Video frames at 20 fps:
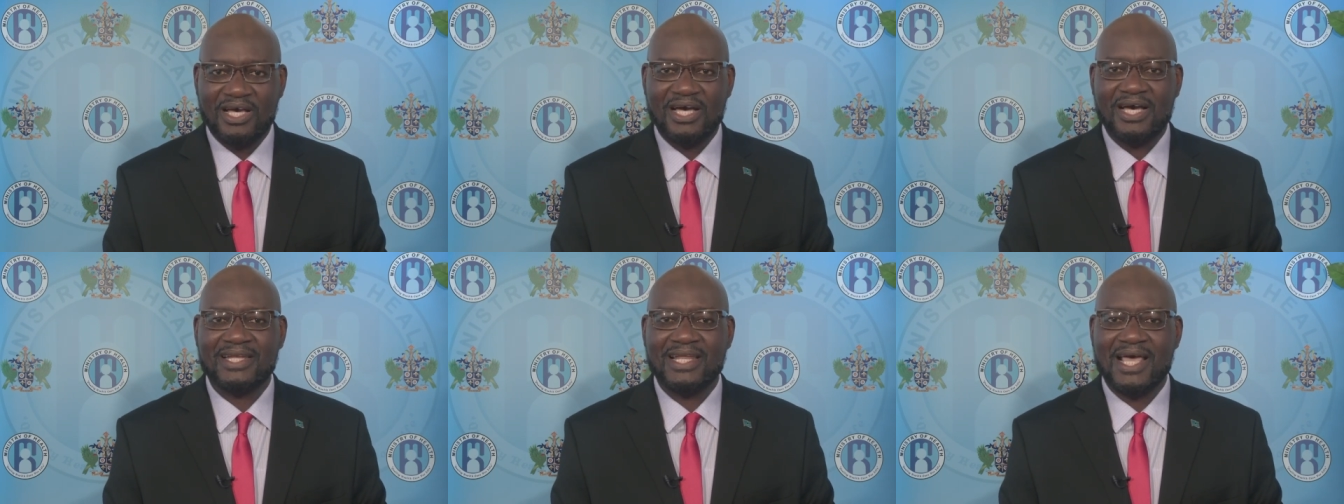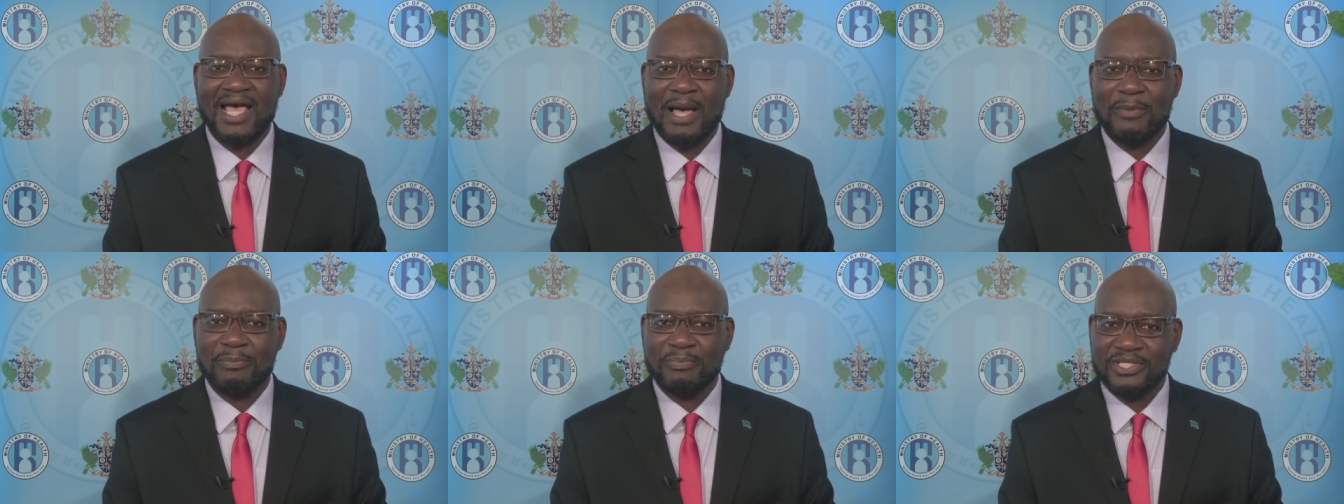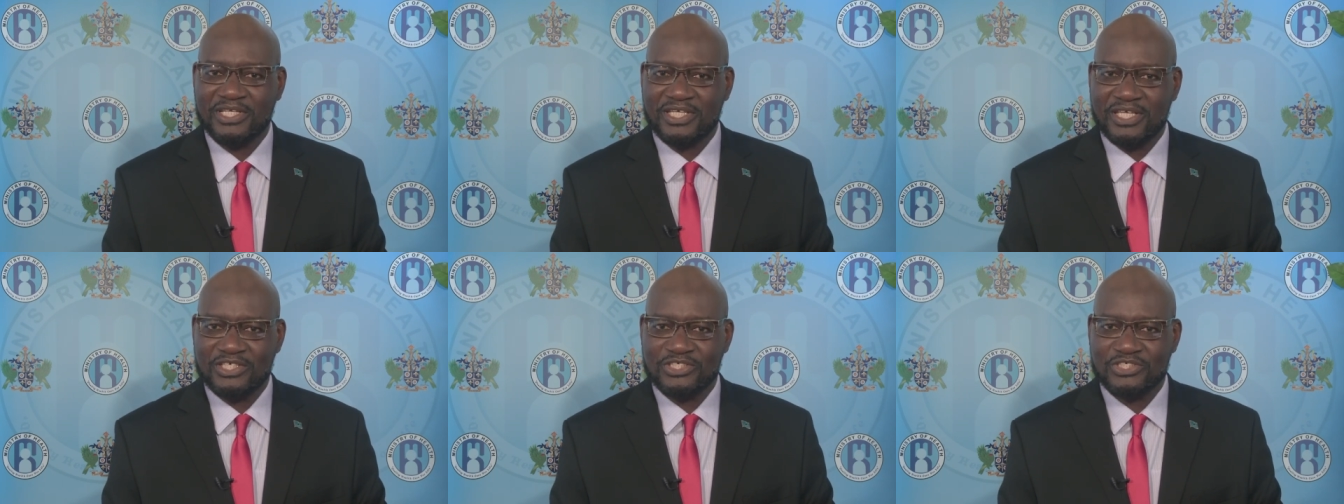An
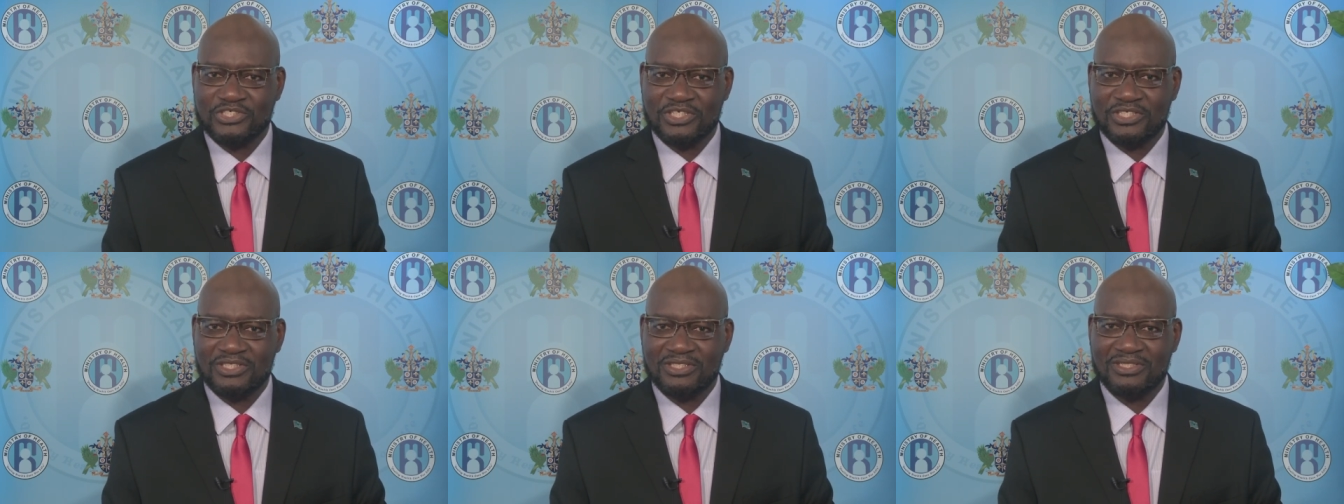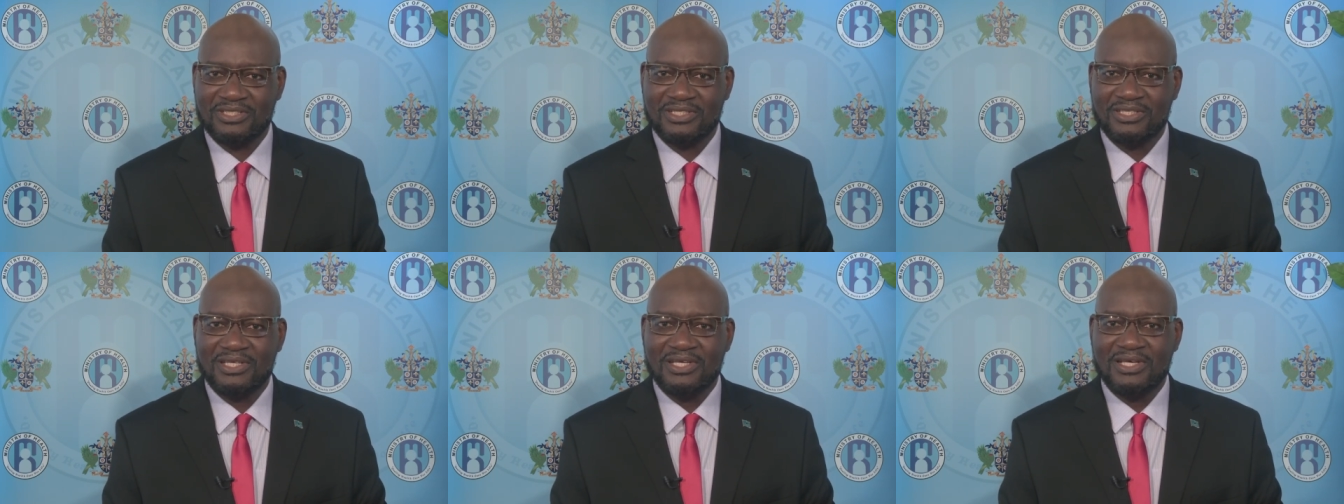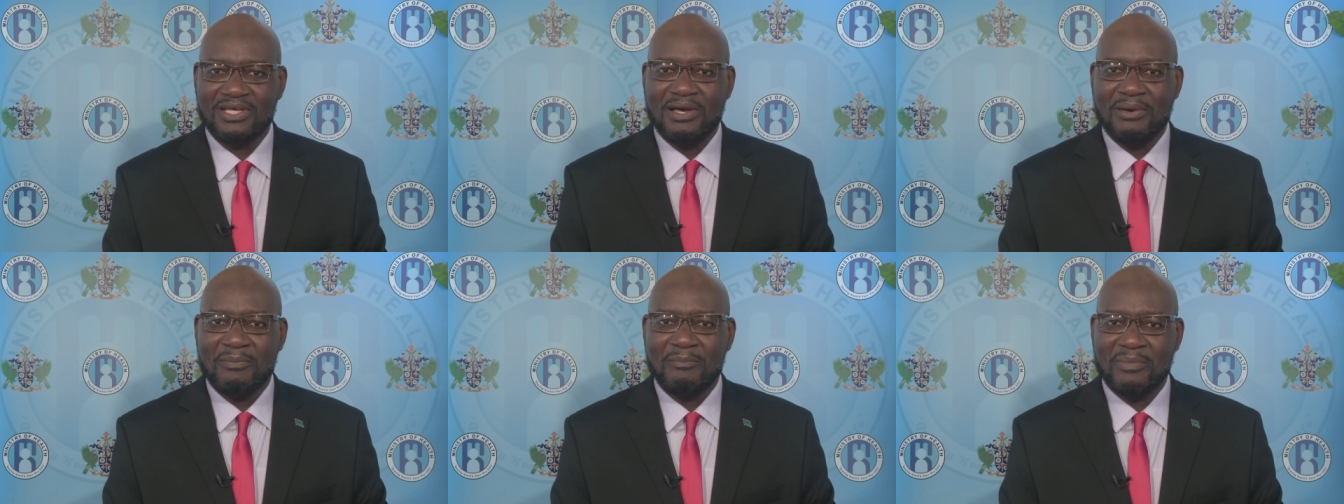application
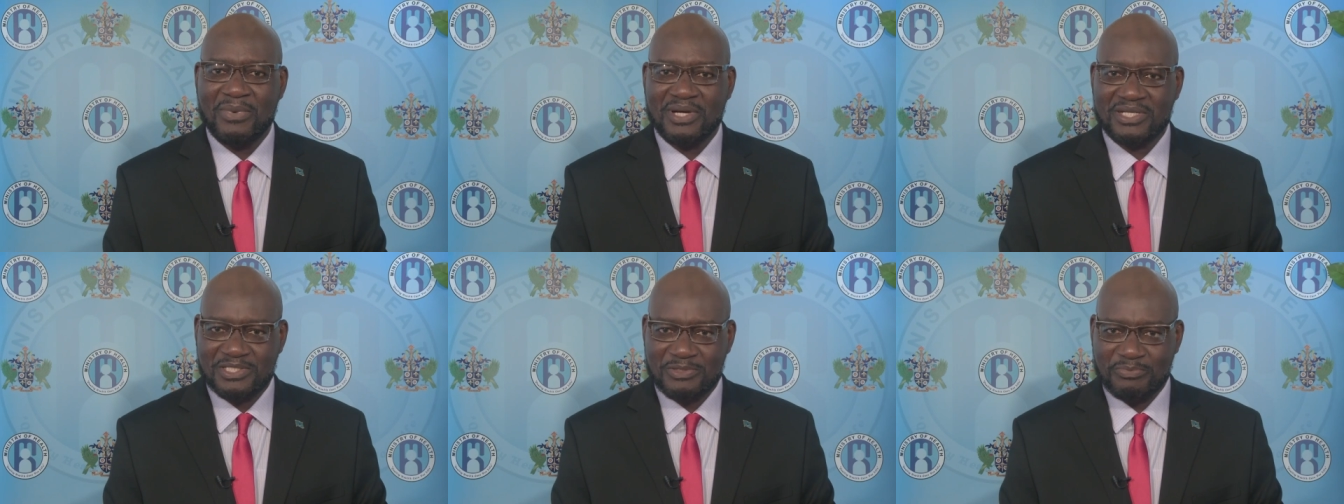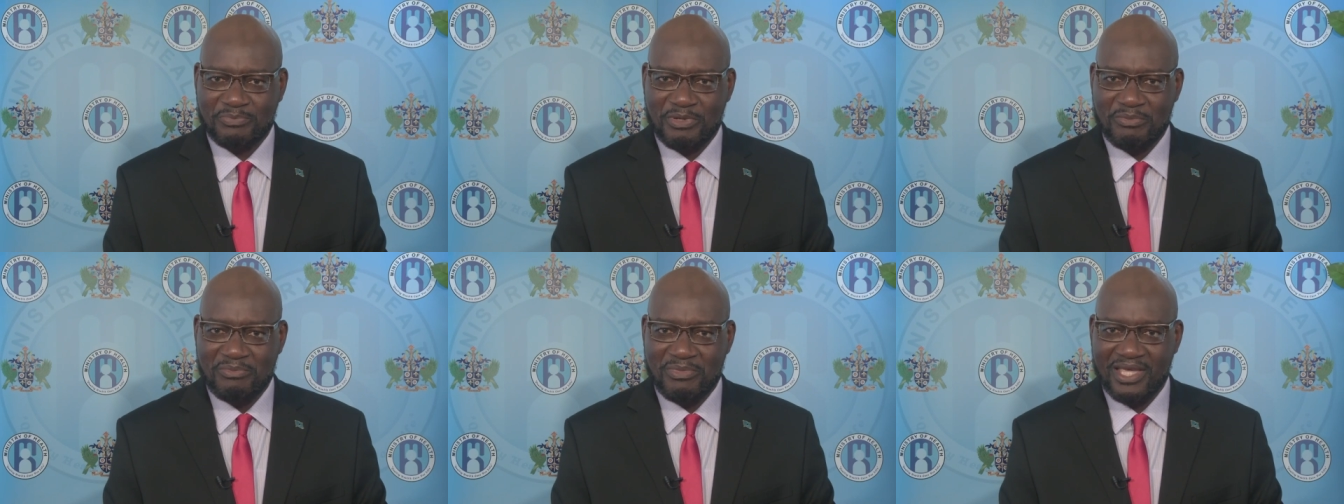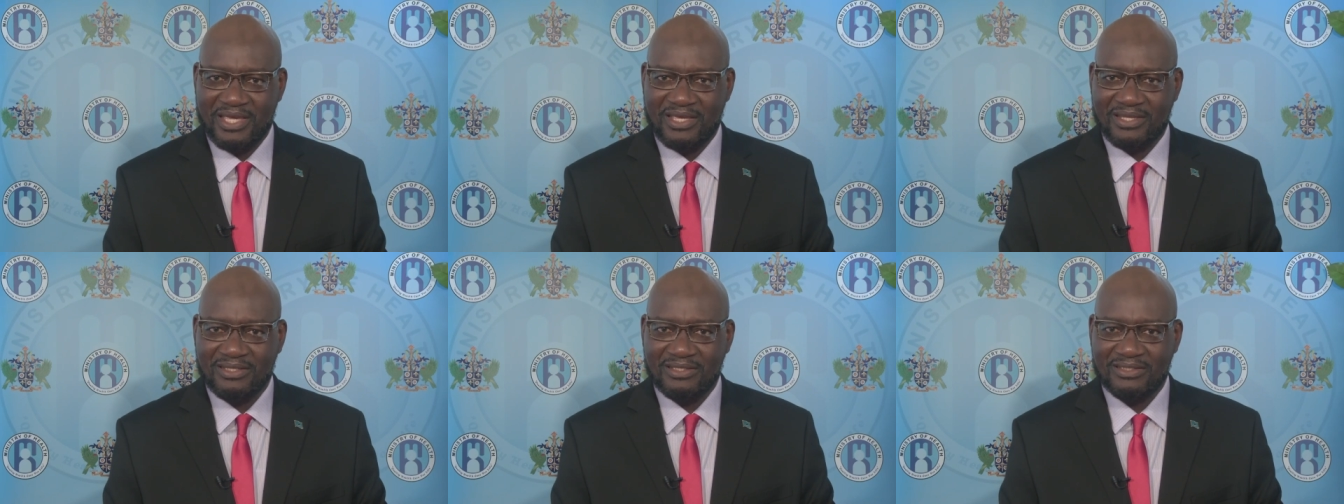must be
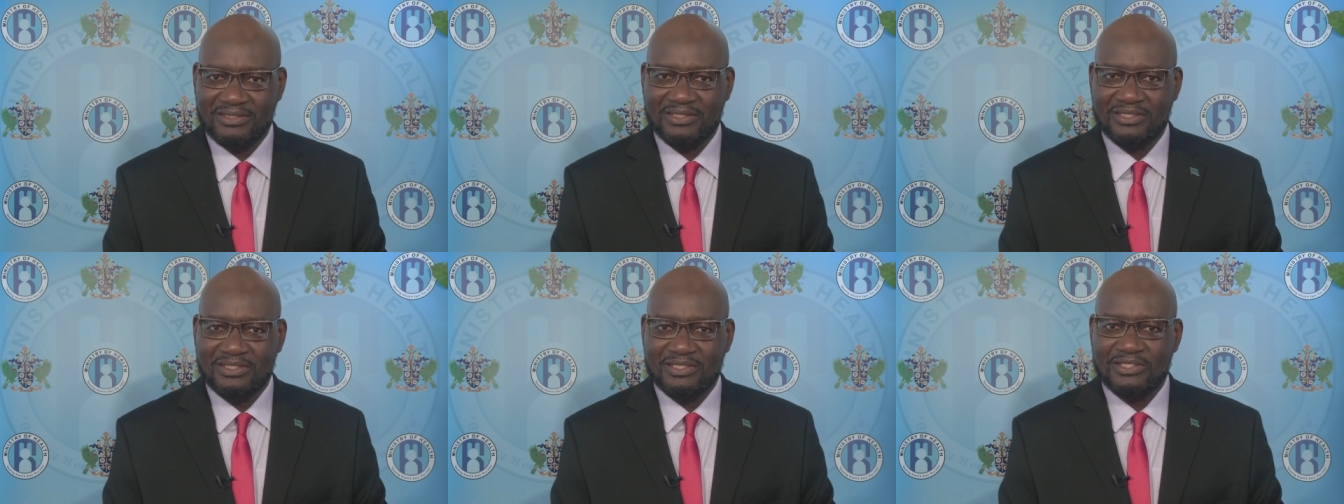made